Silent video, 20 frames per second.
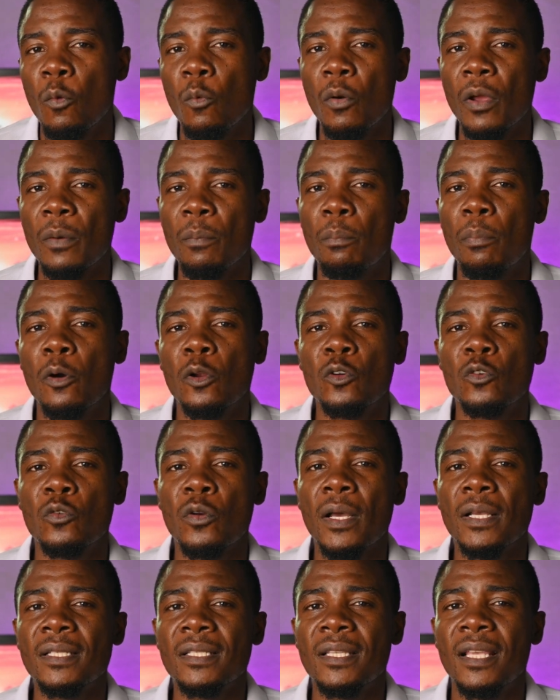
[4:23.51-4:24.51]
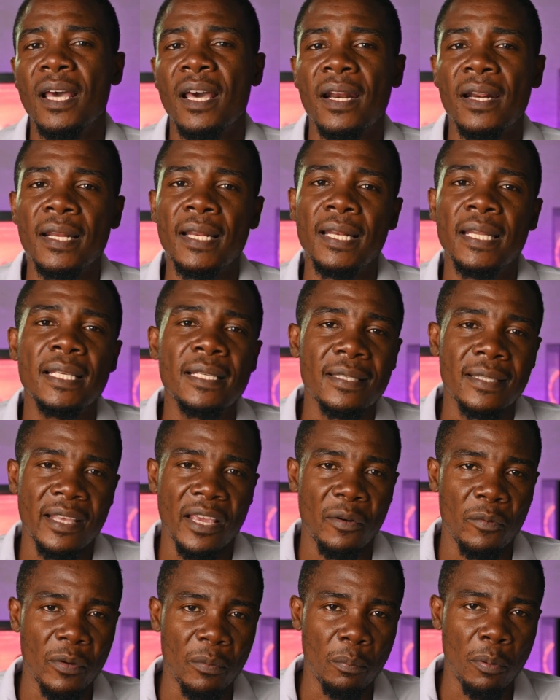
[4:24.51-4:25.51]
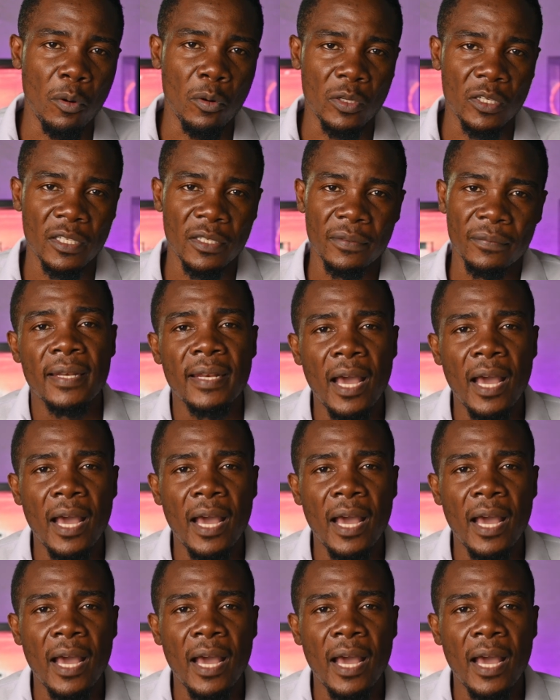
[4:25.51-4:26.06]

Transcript: when POTRAZ released their report.